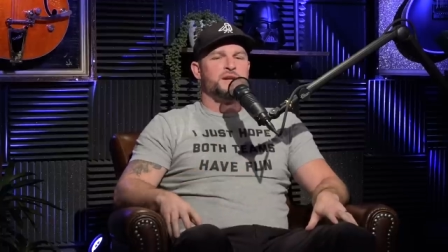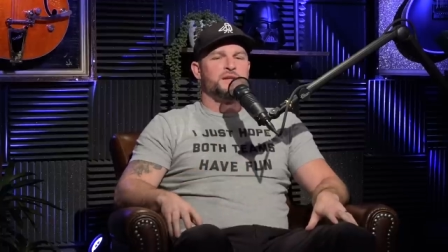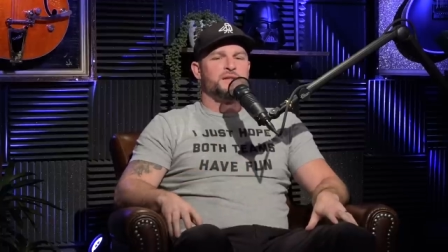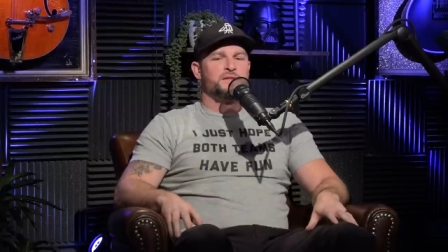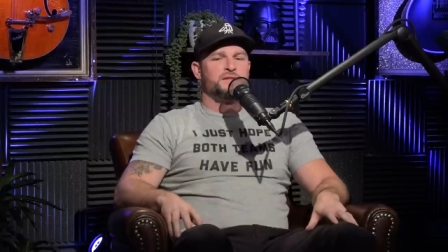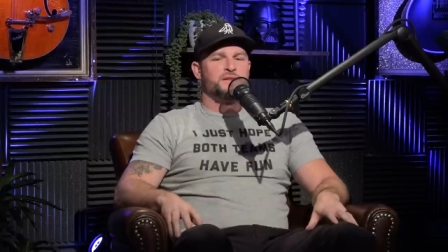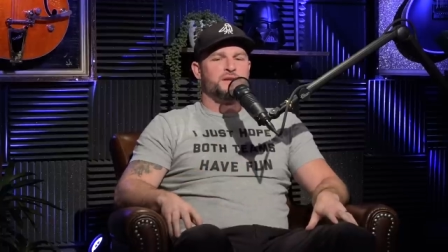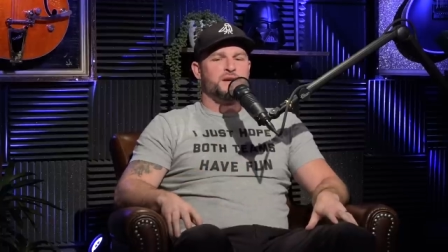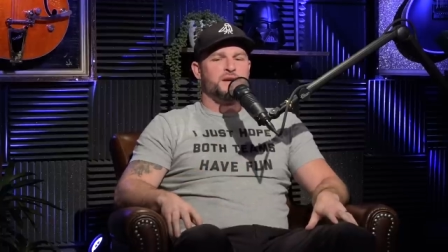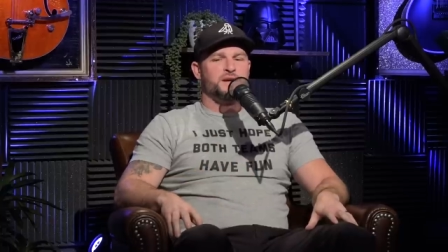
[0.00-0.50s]

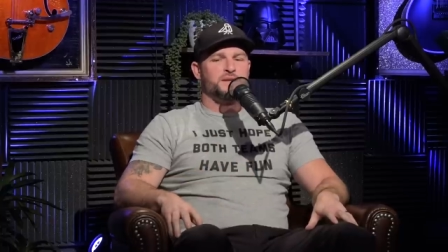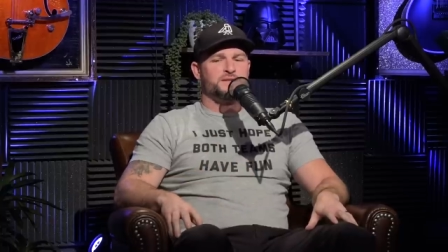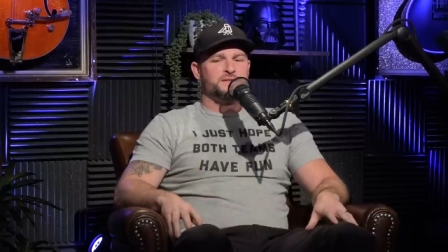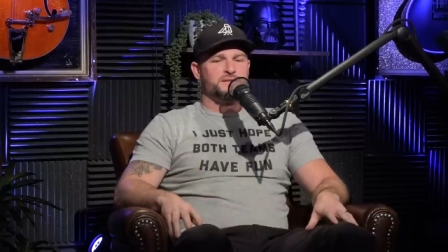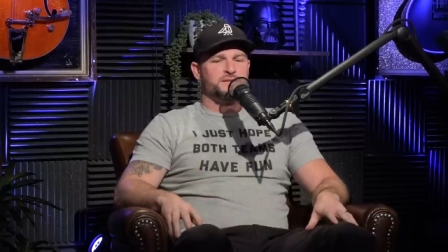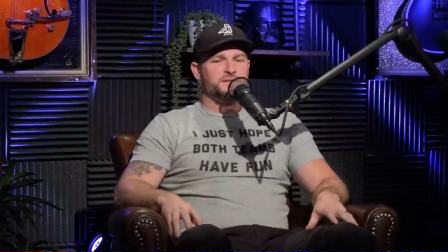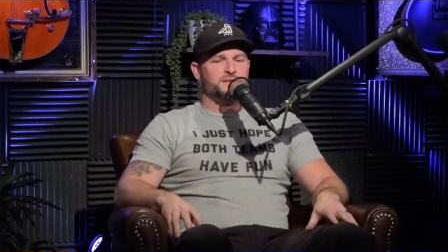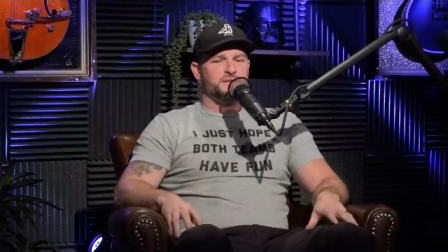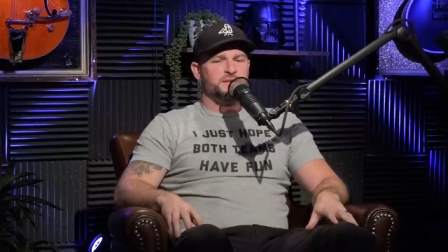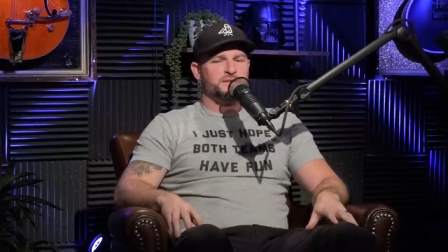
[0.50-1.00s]

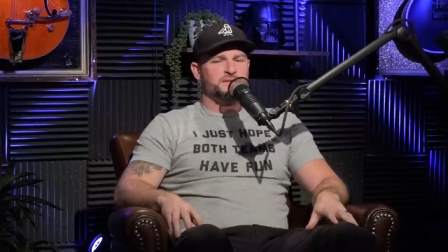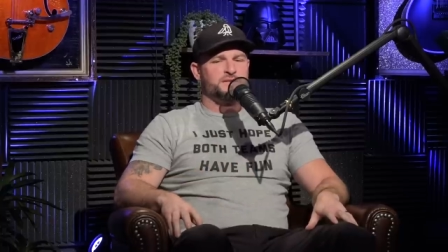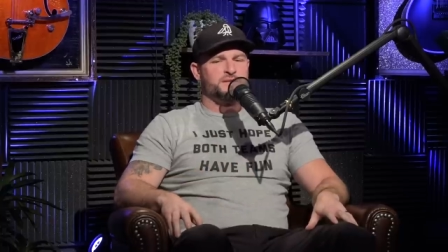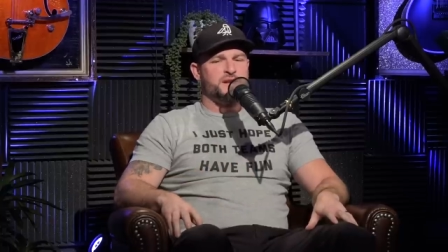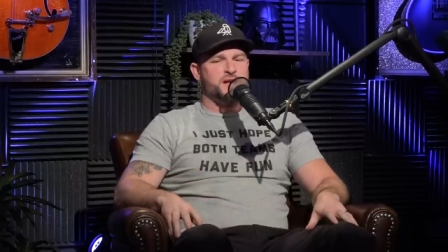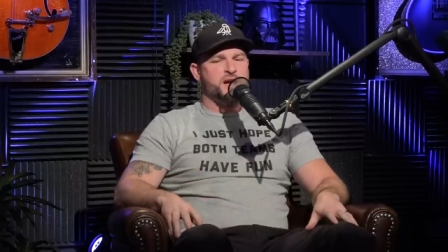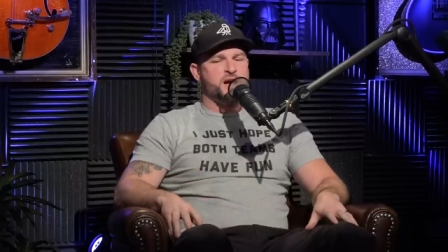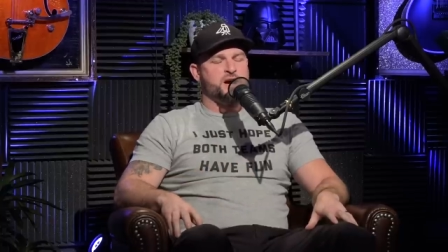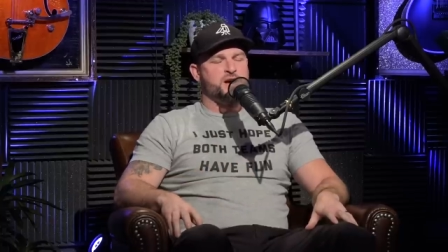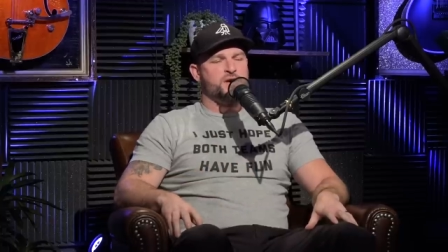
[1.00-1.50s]
that is
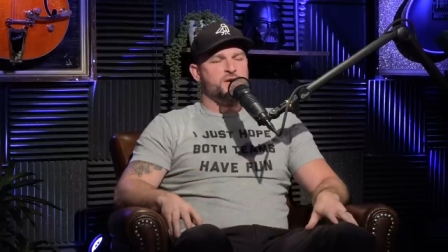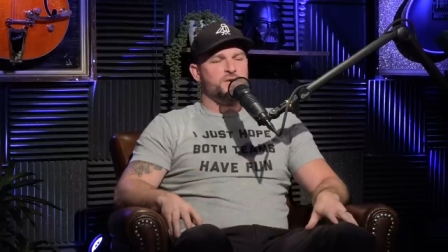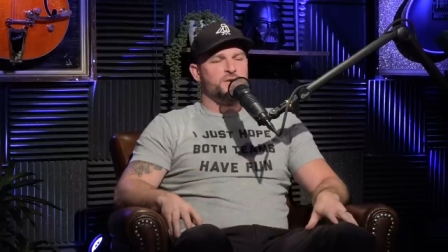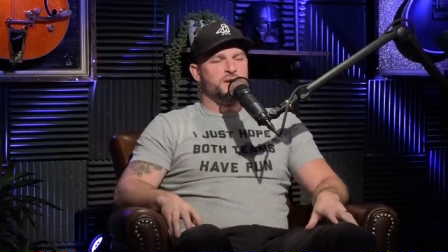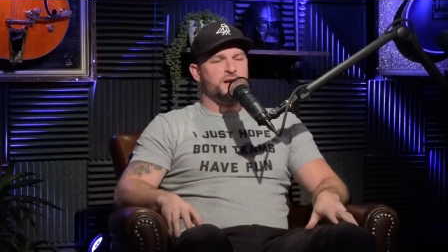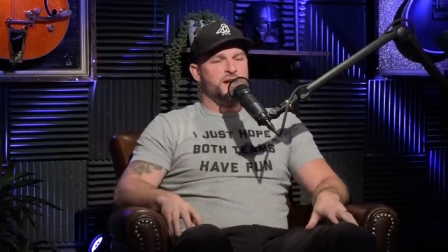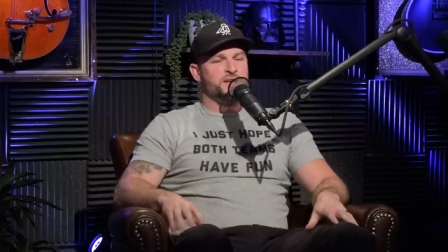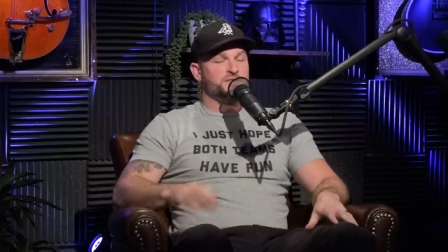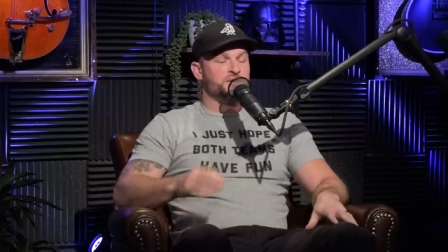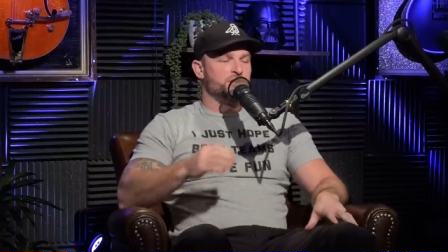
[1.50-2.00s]
now
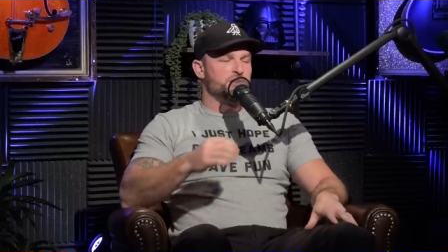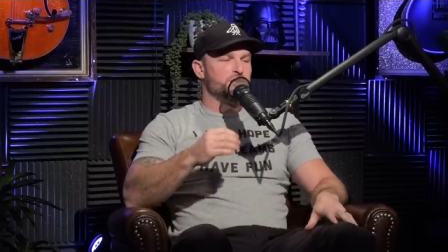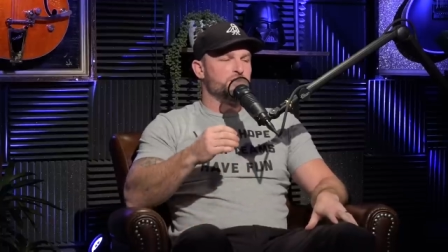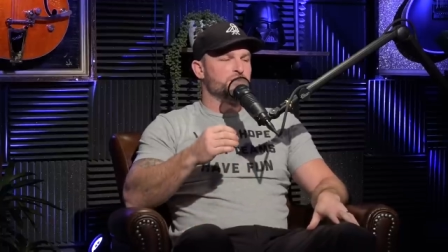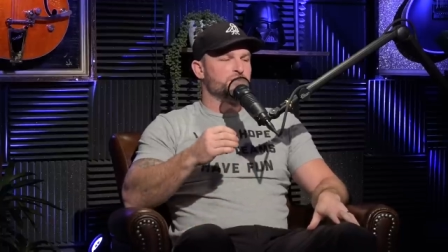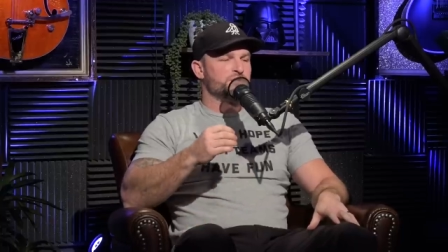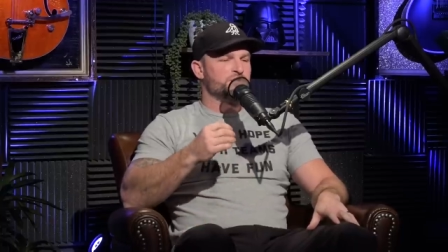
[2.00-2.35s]
has a new